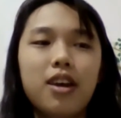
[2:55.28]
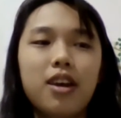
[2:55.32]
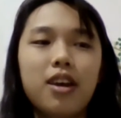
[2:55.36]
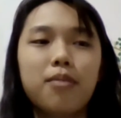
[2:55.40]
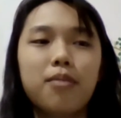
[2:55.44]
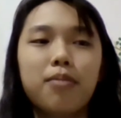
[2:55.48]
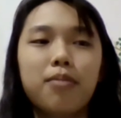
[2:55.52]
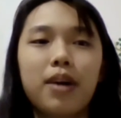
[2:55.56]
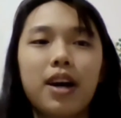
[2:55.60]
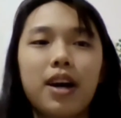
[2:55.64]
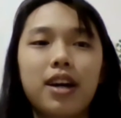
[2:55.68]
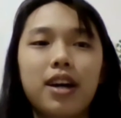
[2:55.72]

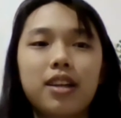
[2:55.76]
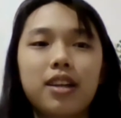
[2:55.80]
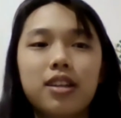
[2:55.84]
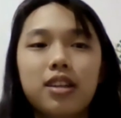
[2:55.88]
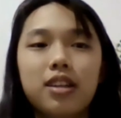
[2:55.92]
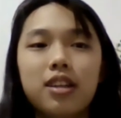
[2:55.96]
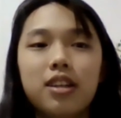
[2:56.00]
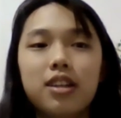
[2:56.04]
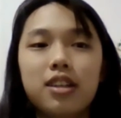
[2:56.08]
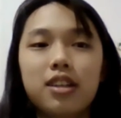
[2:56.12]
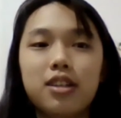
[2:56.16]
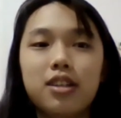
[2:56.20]
But
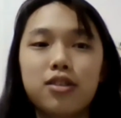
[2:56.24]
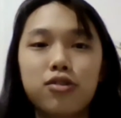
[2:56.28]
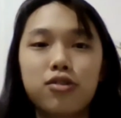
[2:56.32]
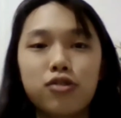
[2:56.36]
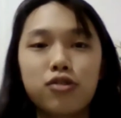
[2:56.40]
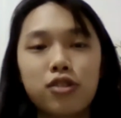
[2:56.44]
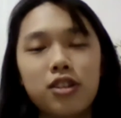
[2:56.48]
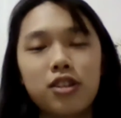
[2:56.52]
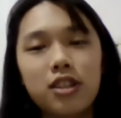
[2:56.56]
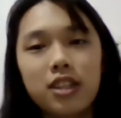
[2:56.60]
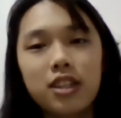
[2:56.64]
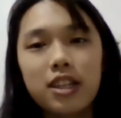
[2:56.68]
in
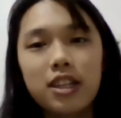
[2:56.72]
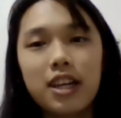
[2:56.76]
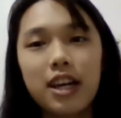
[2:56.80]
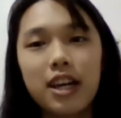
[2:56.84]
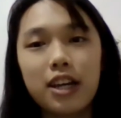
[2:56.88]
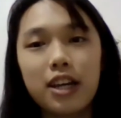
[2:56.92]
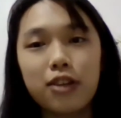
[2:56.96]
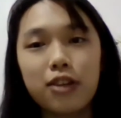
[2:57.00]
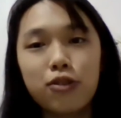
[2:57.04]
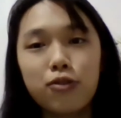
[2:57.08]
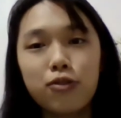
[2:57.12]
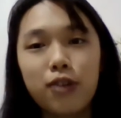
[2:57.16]

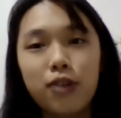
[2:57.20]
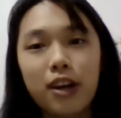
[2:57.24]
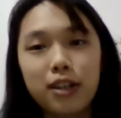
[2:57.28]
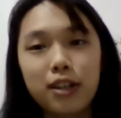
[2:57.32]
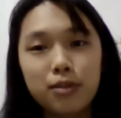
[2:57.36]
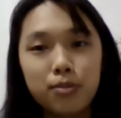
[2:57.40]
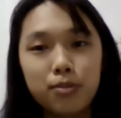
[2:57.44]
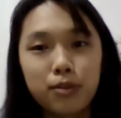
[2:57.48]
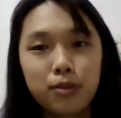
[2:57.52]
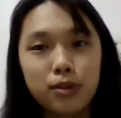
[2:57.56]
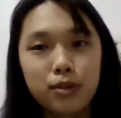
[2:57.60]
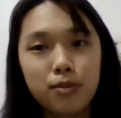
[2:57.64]
Trinity, you
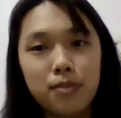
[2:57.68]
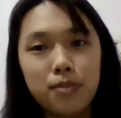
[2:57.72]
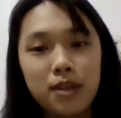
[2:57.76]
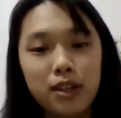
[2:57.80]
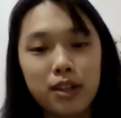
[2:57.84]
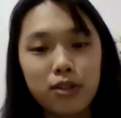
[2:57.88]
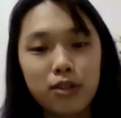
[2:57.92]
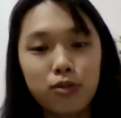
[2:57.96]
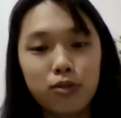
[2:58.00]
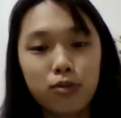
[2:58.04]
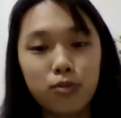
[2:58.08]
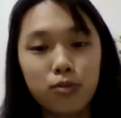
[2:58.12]
expose
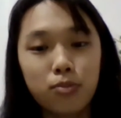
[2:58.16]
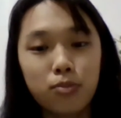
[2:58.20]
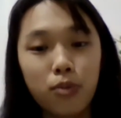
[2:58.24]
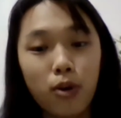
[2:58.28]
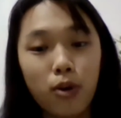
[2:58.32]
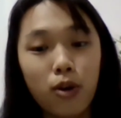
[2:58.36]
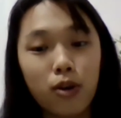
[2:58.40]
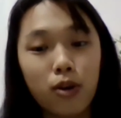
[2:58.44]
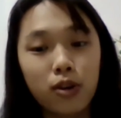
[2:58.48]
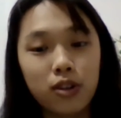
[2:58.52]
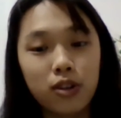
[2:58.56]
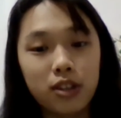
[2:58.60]
me to
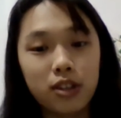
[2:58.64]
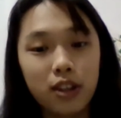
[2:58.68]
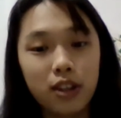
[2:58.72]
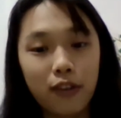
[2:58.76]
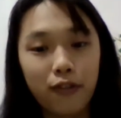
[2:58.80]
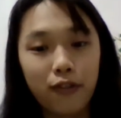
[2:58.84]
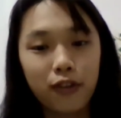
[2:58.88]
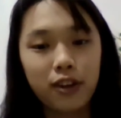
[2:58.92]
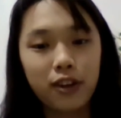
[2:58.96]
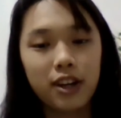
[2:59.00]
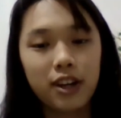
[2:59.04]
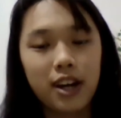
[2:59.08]
more
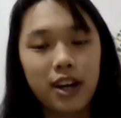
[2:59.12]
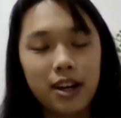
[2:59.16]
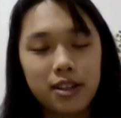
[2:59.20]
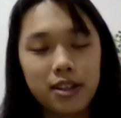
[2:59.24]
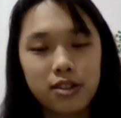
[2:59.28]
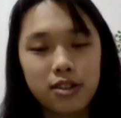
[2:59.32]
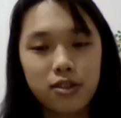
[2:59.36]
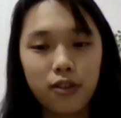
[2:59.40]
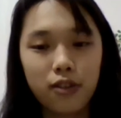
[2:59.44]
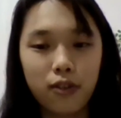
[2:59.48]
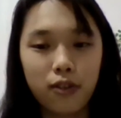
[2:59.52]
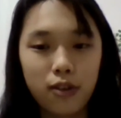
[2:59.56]
different
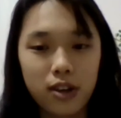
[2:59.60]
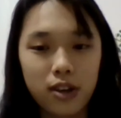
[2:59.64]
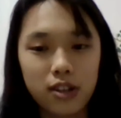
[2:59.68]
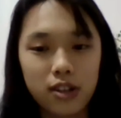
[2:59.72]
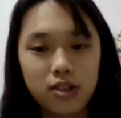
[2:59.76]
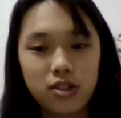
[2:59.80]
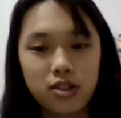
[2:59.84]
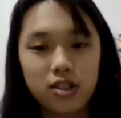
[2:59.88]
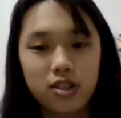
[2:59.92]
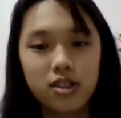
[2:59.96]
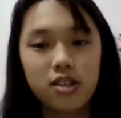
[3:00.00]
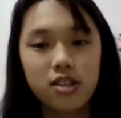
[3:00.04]
kinds of
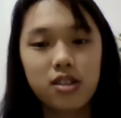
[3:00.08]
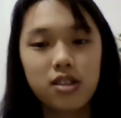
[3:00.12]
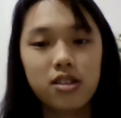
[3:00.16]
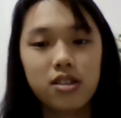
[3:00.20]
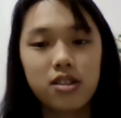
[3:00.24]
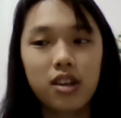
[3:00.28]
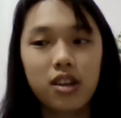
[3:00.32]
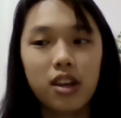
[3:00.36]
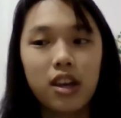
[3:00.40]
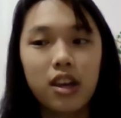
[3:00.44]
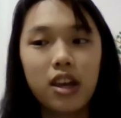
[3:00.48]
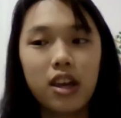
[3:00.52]

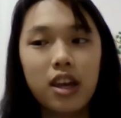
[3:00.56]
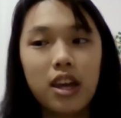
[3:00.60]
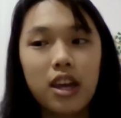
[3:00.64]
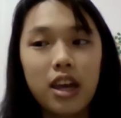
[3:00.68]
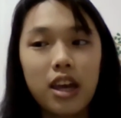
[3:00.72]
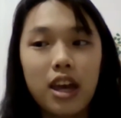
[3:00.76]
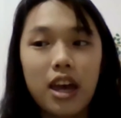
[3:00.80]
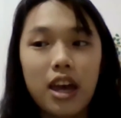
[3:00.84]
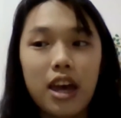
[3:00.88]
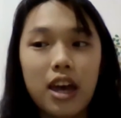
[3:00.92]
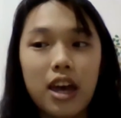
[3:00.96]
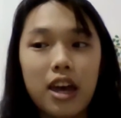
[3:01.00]
questions,
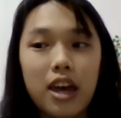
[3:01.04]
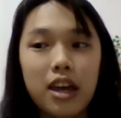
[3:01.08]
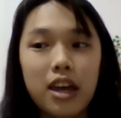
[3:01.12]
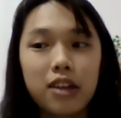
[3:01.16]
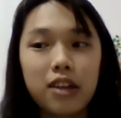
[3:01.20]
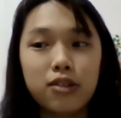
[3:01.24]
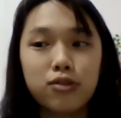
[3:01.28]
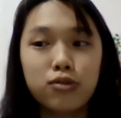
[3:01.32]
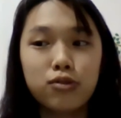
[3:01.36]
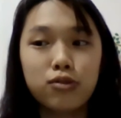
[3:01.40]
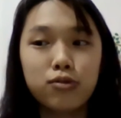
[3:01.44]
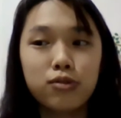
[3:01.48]

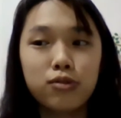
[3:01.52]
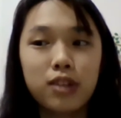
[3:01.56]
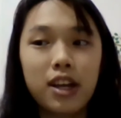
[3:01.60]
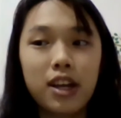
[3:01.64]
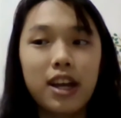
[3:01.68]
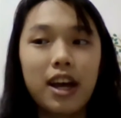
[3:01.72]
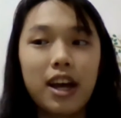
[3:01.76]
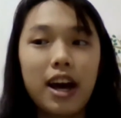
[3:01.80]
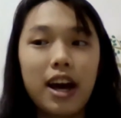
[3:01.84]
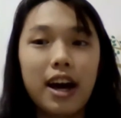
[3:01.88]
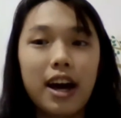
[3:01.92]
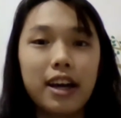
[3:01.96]
and through
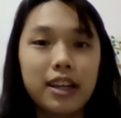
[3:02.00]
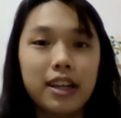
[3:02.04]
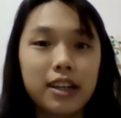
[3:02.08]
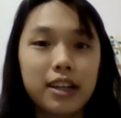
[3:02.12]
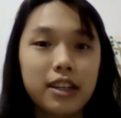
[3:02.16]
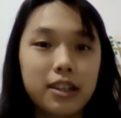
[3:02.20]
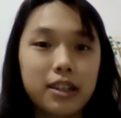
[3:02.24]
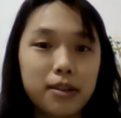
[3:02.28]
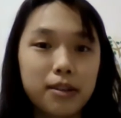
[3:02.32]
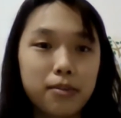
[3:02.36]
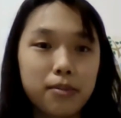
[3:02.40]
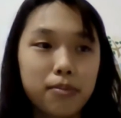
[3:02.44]
that, I
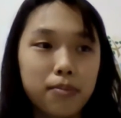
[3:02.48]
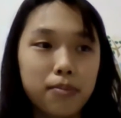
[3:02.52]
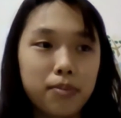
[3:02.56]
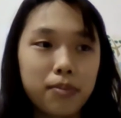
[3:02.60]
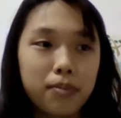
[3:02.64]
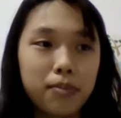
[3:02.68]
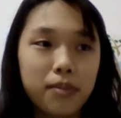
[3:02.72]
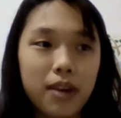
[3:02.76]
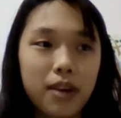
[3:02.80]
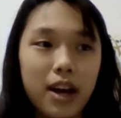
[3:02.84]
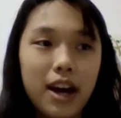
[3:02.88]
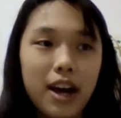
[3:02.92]

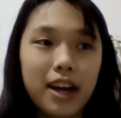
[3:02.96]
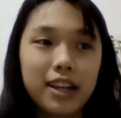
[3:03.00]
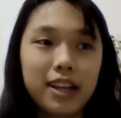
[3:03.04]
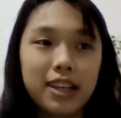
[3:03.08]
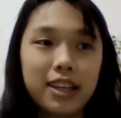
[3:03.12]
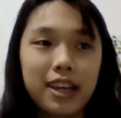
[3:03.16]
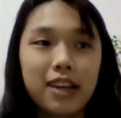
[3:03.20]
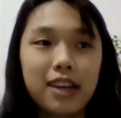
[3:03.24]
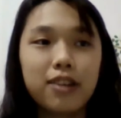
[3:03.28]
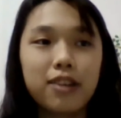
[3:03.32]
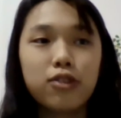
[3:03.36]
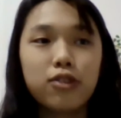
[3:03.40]

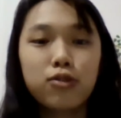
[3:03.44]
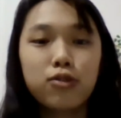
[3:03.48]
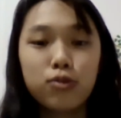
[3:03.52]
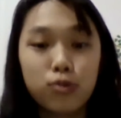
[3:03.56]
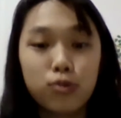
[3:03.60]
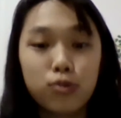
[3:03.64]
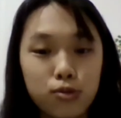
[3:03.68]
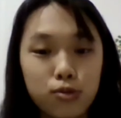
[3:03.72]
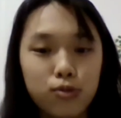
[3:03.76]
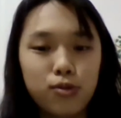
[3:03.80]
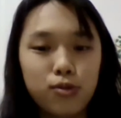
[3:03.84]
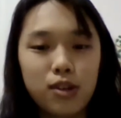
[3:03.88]
get
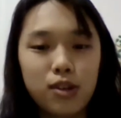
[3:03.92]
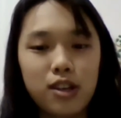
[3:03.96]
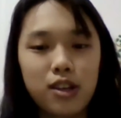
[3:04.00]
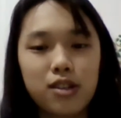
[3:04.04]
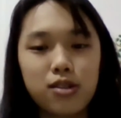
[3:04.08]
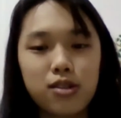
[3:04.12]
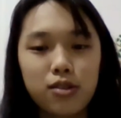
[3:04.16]
used to it